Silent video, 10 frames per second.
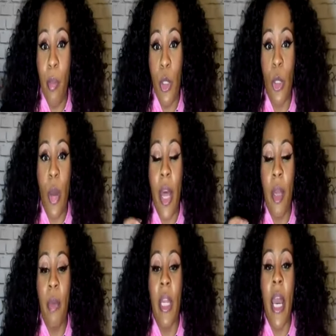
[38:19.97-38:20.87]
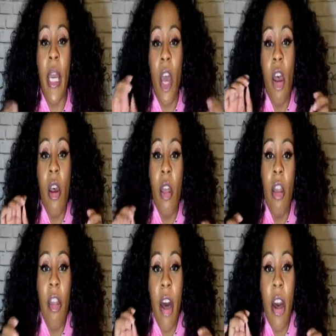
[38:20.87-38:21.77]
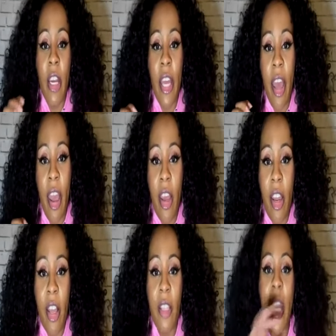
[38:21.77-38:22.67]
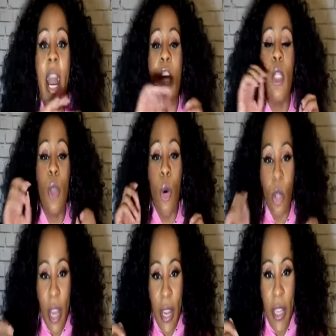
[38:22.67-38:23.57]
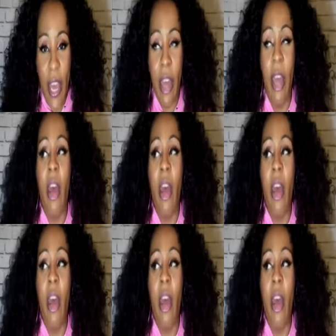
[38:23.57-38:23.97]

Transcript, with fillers: But you don't have to be like, the gay is like i don't like that